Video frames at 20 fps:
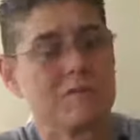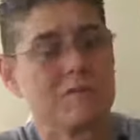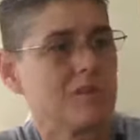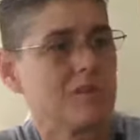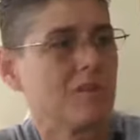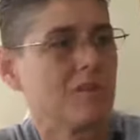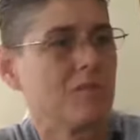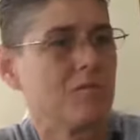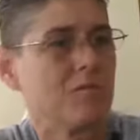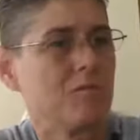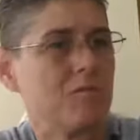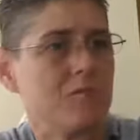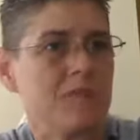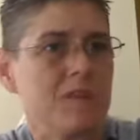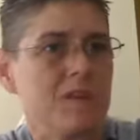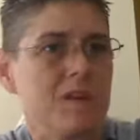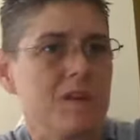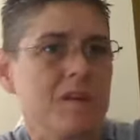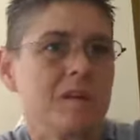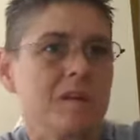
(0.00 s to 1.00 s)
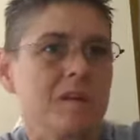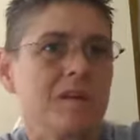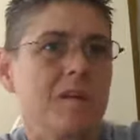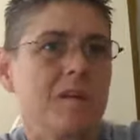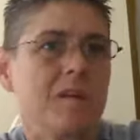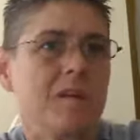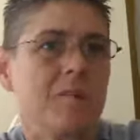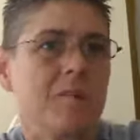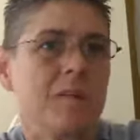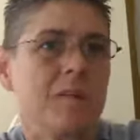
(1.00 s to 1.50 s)
So,
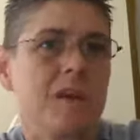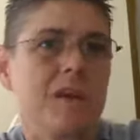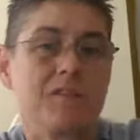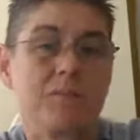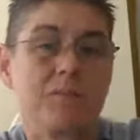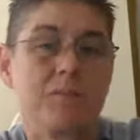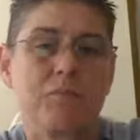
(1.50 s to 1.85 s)
and it's a